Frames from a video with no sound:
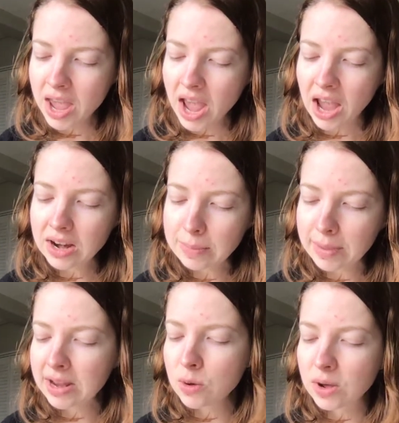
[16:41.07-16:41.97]
and in
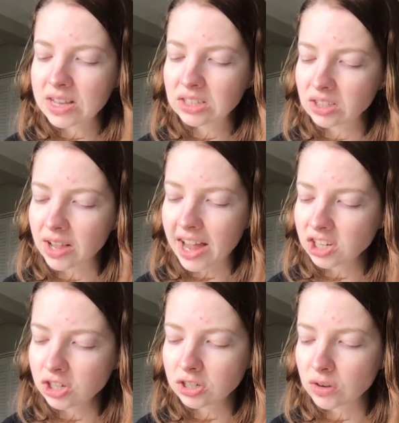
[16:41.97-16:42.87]
many ways, the
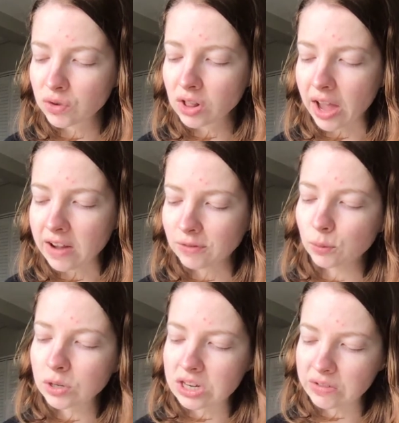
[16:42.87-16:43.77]
last years of her life
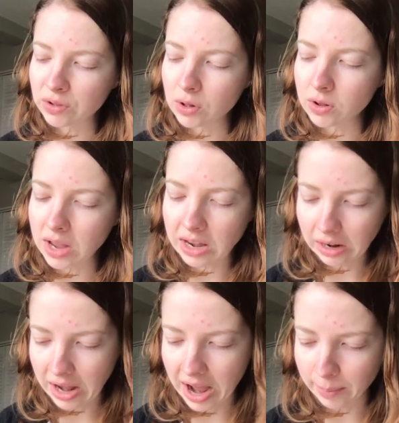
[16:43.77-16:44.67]
were difficult and
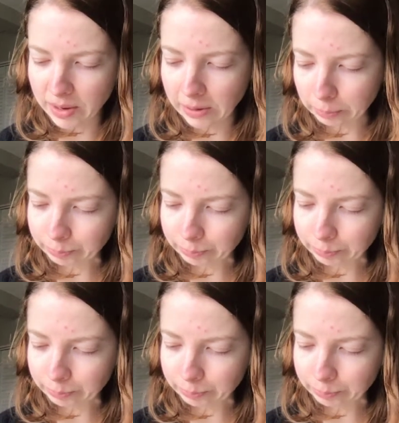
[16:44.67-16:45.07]
unhappy.